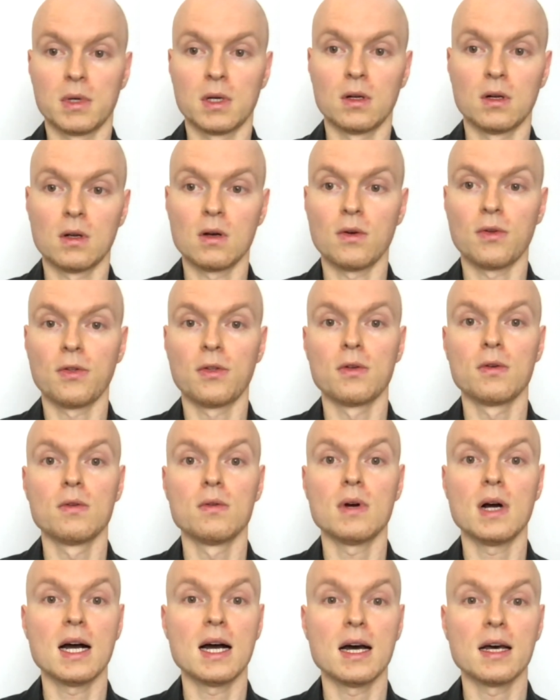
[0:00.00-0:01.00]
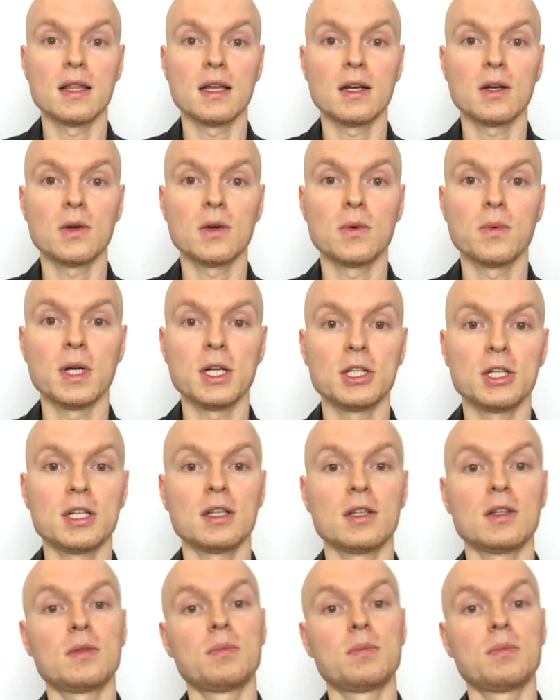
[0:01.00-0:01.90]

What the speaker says: I'm gonna go through other questions.